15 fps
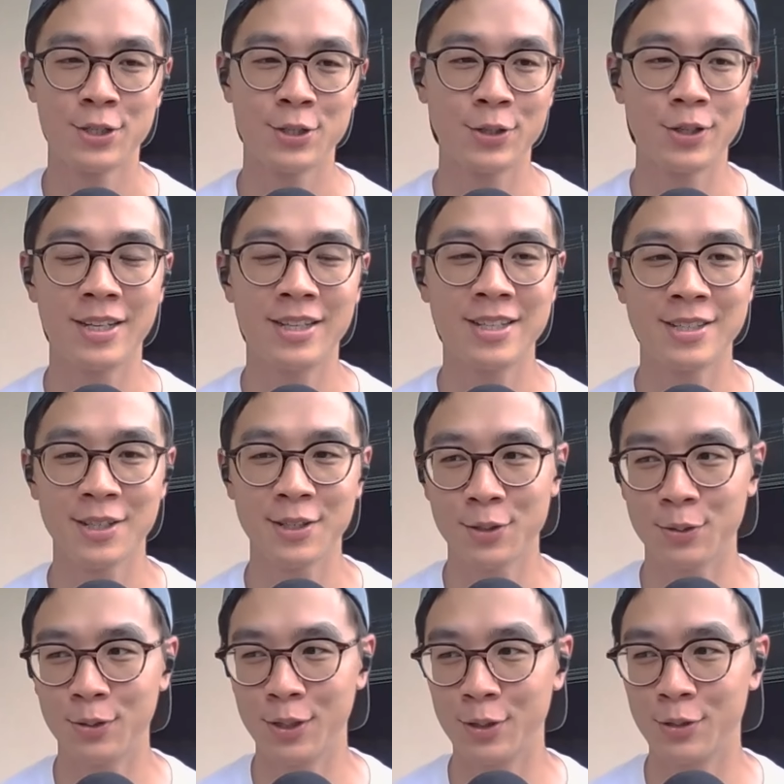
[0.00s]
So I listened
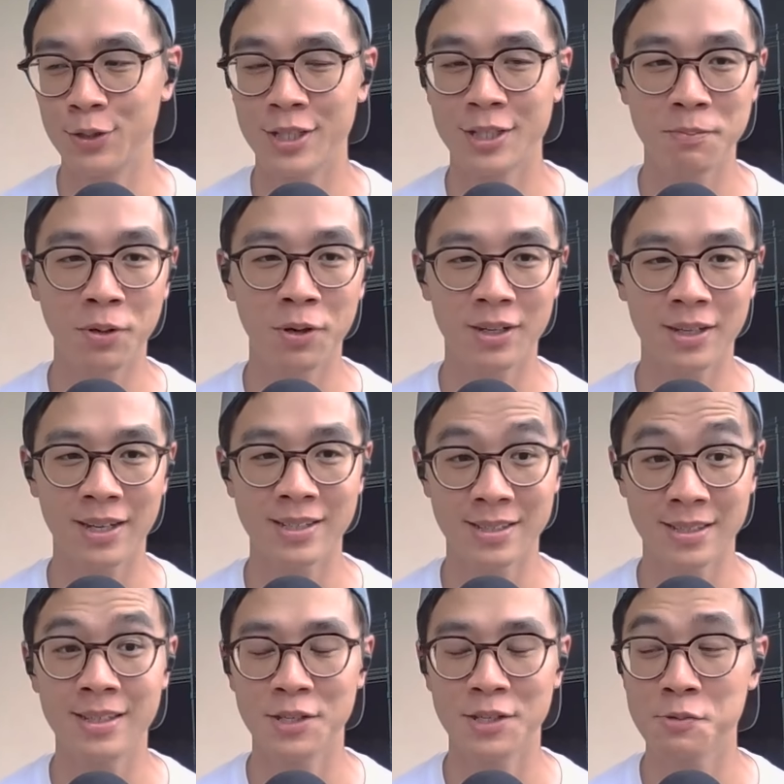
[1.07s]
to Liu Shen's podcast,
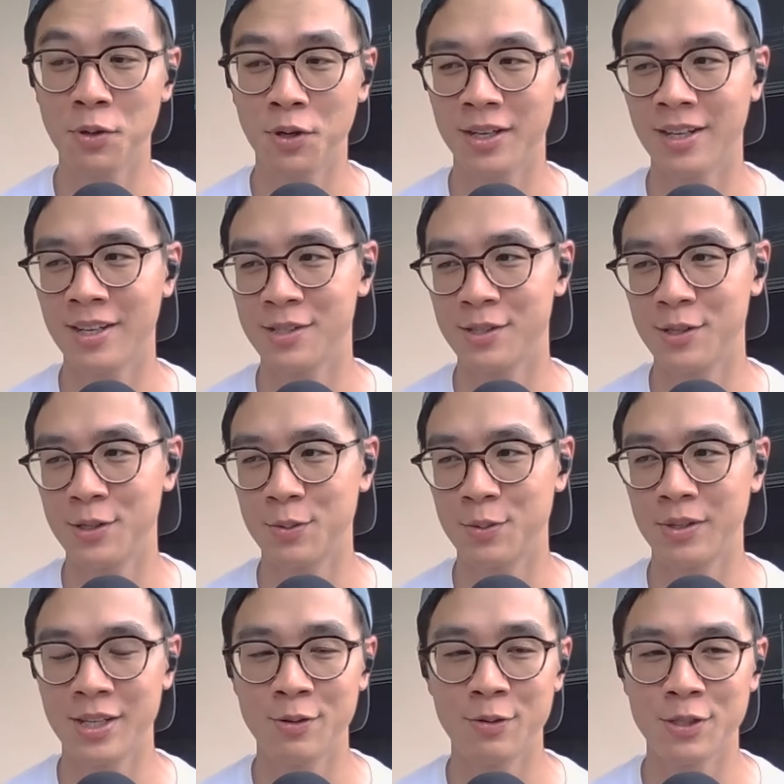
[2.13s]
latest podcast this
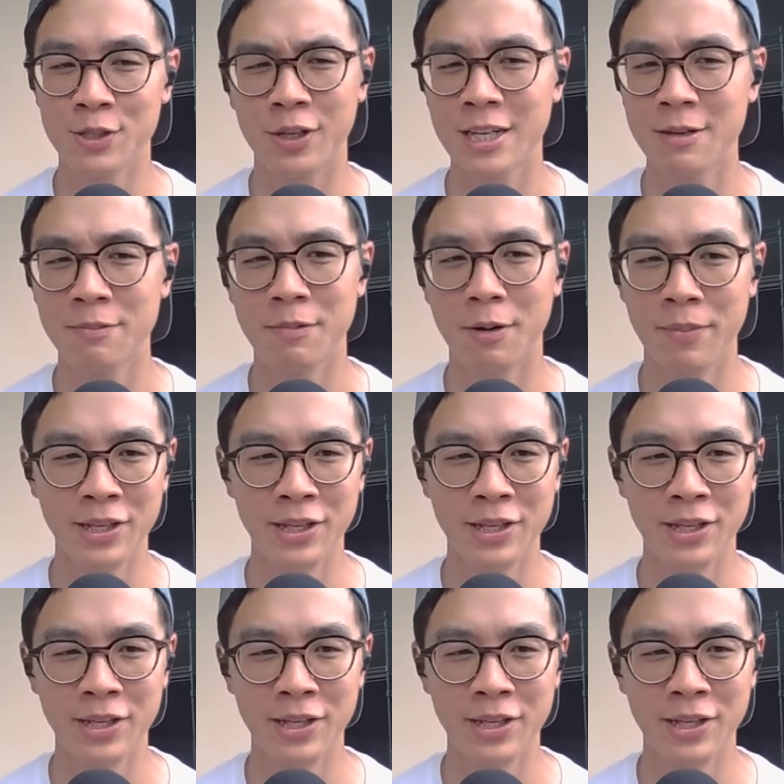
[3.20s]
week. He was talking about